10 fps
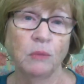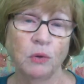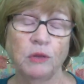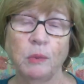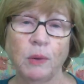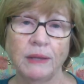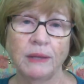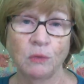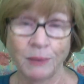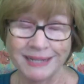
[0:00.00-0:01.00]
to the point,
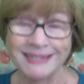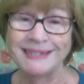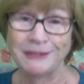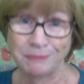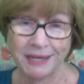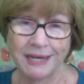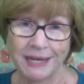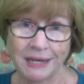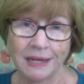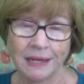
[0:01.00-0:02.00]
they're wasting
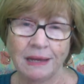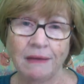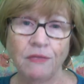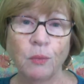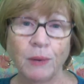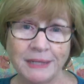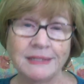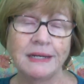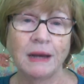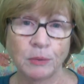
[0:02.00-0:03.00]
money. They're
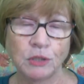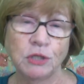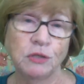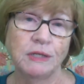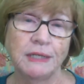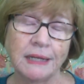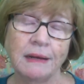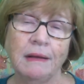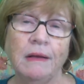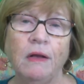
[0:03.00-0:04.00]
wasting opportunity.
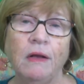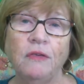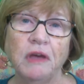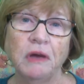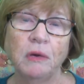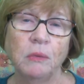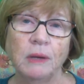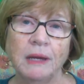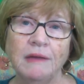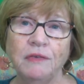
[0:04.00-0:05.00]
So
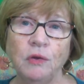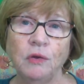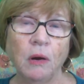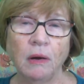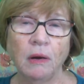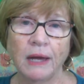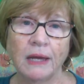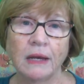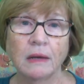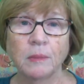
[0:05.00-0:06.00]
if you are
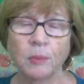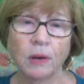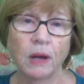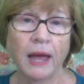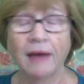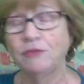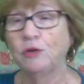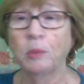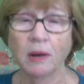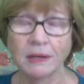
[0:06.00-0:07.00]
a have
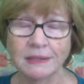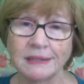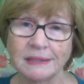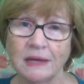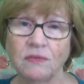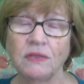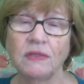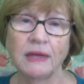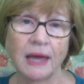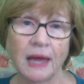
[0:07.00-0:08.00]
to process
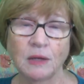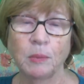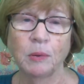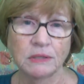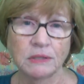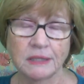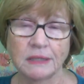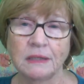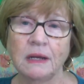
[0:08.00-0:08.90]
everything kind of person,